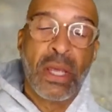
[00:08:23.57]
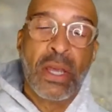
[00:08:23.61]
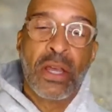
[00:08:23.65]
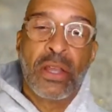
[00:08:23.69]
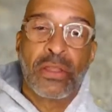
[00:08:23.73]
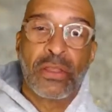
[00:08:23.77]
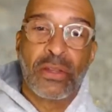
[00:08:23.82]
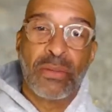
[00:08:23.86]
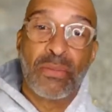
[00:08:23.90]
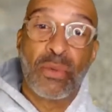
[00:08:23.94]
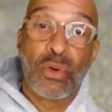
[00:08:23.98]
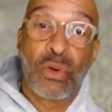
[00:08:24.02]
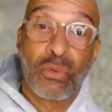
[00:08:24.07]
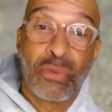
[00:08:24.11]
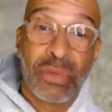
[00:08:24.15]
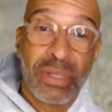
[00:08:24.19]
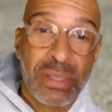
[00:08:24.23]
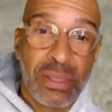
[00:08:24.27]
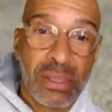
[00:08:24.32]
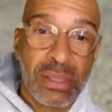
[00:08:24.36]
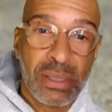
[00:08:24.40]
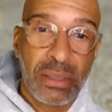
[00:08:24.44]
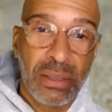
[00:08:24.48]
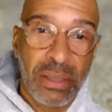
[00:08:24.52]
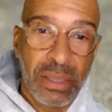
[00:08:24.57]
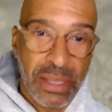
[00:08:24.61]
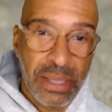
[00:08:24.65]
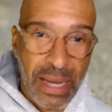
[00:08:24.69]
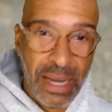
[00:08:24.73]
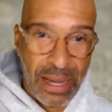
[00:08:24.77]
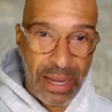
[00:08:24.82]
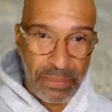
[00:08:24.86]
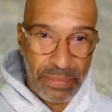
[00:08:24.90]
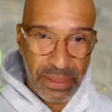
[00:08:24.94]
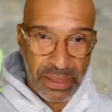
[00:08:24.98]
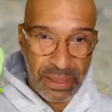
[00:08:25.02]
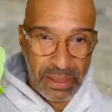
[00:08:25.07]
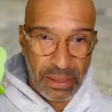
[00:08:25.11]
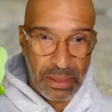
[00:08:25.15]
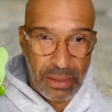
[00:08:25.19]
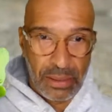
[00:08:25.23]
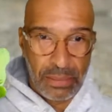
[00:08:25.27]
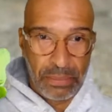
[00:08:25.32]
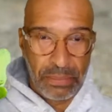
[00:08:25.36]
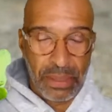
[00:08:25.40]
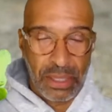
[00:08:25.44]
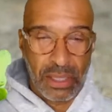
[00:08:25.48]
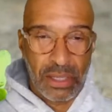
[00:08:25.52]
the more resilient I
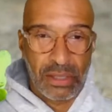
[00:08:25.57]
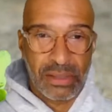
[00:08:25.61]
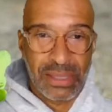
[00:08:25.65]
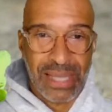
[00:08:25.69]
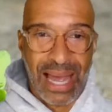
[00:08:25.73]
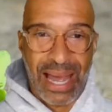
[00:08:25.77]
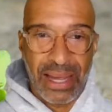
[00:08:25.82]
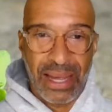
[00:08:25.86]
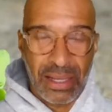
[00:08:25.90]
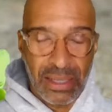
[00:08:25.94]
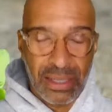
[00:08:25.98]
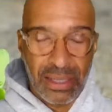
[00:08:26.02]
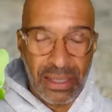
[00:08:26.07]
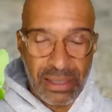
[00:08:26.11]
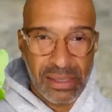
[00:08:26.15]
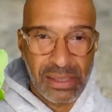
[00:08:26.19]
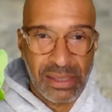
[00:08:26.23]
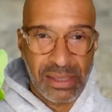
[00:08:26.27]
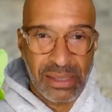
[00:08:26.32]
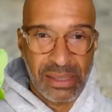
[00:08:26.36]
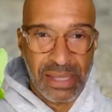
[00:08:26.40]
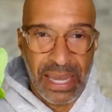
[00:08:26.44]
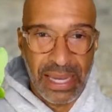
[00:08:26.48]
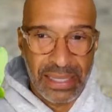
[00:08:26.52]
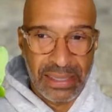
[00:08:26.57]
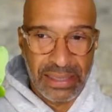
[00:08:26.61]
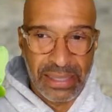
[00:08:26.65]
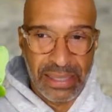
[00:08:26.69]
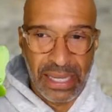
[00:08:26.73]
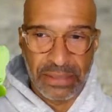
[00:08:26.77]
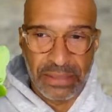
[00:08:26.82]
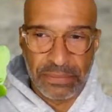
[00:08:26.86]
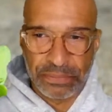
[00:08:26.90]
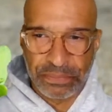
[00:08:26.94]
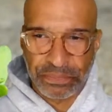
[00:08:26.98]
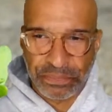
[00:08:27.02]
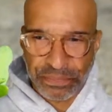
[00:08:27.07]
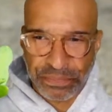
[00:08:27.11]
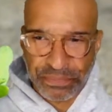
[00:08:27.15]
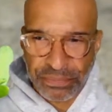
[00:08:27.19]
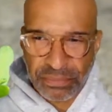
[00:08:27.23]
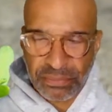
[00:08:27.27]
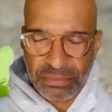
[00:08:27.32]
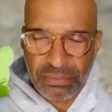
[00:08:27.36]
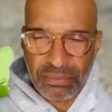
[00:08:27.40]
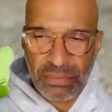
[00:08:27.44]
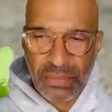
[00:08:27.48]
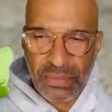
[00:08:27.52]
become because I understand that
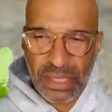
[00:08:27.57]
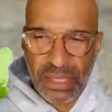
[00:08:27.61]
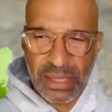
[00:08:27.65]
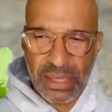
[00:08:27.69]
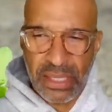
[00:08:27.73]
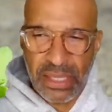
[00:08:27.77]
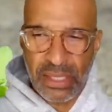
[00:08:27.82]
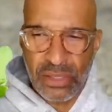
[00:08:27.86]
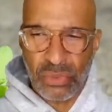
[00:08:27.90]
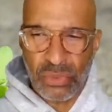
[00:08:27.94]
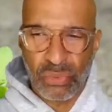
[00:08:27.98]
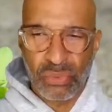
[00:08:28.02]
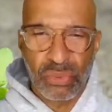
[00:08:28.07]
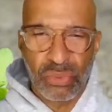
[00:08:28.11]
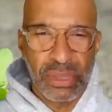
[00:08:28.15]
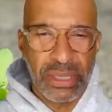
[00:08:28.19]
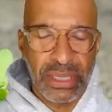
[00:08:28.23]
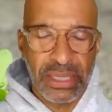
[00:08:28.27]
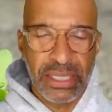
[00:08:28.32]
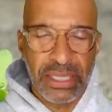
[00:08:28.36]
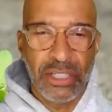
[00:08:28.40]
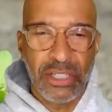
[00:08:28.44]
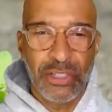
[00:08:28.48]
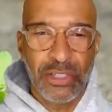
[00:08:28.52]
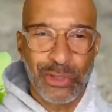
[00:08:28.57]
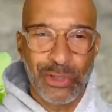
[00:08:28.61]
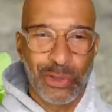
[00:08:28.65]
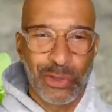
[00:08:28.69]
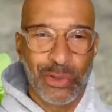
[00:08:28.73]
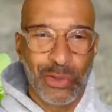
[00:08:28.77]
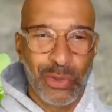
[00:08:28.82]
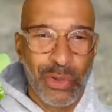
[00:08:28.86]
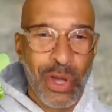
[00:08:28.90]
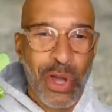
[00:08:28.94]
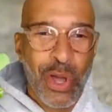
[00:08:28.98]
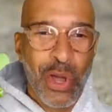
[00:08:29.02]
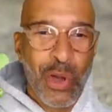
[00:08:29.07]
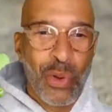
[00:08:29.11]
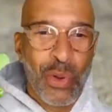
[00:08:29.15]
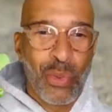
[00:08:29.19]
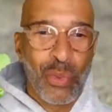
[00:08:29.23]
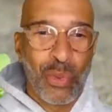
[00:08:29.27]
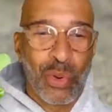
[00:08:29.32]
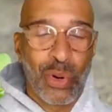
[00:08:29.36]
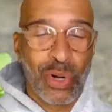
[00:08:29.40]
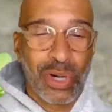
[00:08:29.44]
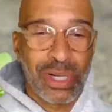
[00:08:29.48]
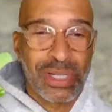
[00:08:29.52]
things really do
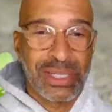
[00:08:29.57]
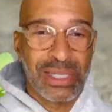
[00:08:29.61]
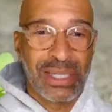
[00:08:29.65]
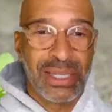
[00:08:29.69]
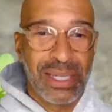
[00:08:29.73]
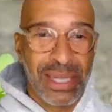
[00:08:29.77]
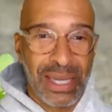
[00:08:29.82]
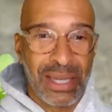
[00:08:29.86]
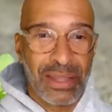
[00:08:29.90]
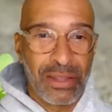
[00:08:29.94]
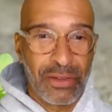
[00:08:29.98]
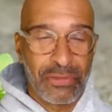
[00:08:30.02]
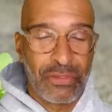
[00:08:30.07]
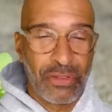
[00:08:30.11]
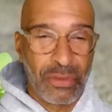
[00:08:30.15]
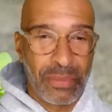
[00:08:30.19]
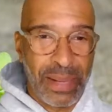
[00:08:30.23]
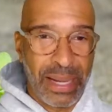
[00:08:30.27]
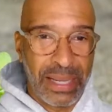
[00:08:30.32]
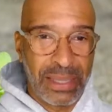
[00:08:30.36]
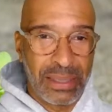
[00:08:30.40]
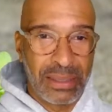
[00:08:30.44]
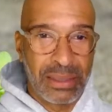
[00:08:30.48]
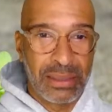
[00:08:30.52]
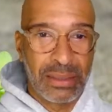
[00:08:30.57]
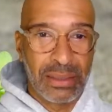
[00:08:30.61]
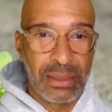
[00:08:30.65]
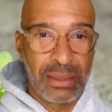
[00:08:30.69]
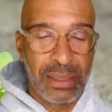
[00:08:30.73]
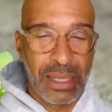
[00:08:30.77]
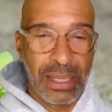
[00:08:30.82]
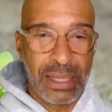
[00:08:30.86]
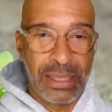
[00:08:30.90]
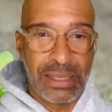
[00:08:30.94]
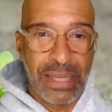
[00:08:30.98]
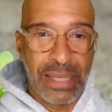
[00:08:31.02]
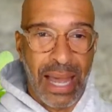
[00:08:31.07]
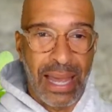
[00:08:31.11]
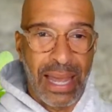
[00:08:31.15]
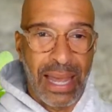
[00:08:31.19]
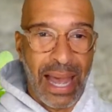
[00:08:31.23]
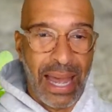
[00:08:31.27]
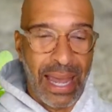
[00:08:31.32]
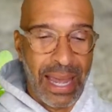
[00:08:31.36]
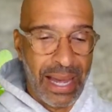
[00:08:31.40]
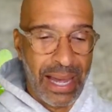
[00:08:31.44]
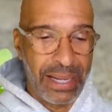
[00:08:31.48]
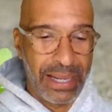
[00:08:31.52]
work together for my good.
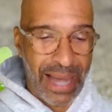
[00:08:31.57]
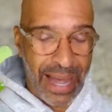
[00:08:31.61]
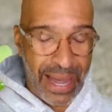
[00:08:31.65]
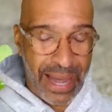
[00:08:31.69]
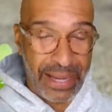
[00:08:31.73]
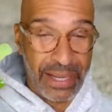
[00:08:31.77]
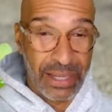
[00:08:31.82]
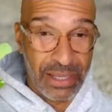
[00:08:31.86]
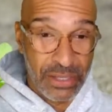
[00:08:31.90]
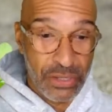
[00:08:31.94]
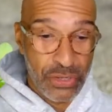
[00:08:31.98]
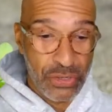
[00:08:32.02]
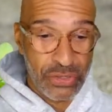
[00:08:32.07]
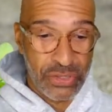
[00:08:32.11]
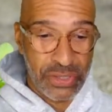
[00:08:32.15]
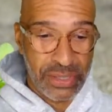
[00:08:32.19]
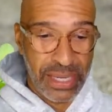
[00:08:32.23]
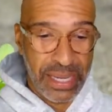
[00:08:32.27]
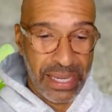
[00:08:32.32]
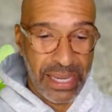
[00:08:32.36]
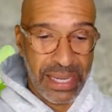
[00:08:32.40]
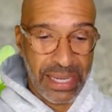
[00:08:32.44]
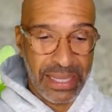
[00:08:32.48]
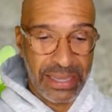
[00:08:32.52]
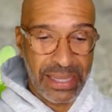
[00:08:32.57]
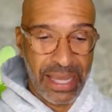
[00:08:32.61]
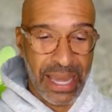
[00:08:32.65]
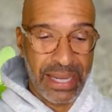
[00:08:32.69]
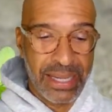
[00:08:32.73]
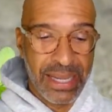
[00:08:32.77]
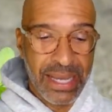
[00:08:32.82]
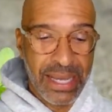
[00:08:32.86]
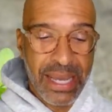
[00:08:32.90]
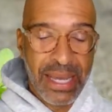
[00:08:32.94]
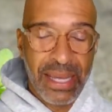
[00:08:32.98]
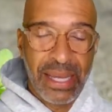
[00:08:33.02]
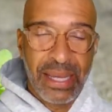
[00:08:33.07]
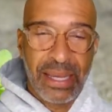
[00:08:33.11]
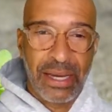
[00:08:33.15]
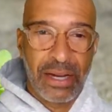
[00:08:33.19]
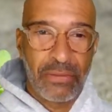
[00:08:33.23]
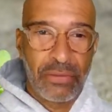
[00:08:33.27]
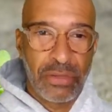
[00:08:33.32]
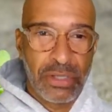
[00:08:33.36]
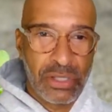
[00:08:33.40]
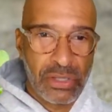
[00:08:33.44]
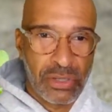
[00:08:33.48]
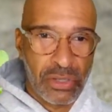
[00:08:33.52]
I understand that
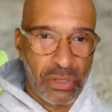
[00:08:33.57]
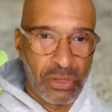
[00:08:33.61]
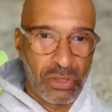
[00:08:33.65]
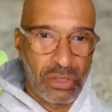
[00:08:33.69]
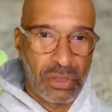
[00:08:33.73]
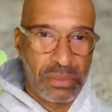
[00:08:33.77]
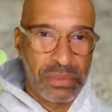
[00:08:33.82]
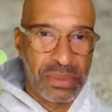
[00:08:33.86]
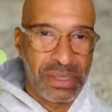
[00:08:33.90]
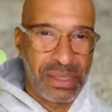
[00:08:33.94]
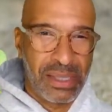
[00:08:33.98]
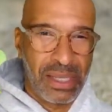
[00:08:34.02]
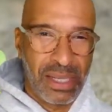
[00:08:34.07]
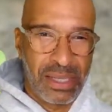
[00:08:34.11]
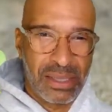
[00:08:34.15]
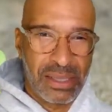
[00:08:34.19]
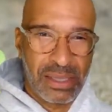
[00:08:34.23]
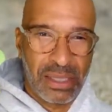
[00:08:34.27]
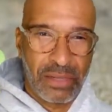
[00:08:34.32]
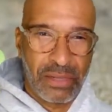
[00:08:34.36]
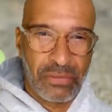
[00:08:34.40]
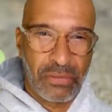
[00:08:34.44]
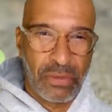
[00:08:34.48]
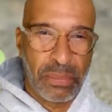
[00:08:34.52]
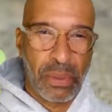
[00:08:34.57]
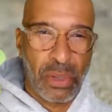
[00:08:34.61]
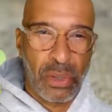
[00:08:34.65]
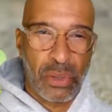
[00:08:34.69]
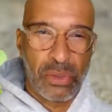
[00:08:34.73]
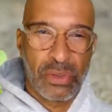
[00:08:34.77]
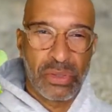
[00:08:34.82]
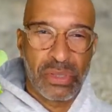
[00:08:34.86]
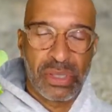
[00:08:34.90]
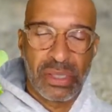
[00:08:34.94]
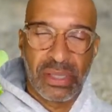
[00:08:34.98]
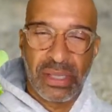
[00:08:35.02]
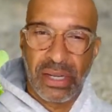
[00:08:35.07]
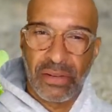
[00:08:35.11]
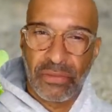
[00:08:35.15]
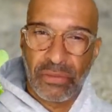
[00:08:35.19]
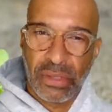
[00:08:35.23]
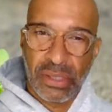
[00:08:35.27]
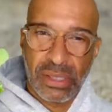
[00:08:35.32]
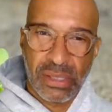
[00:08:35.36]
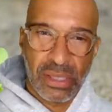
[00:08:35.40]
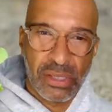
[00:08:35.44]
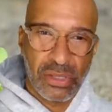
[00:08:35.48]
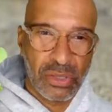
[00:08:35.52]
every circumstance, every person, every
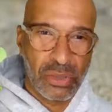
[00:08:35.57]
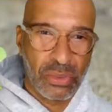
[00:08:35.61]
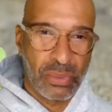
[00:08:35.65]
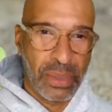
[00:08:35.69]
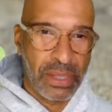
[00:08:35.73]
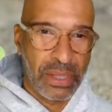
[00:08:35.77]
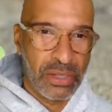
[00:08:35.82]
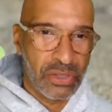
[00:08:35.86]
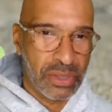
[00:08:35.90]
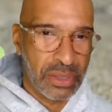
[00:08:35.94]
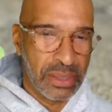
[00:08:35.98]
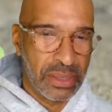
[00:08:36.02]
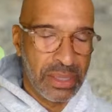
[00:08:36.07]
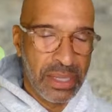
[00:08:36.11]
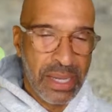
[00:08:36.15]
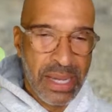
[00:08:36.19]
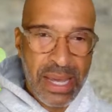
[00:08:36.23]
situation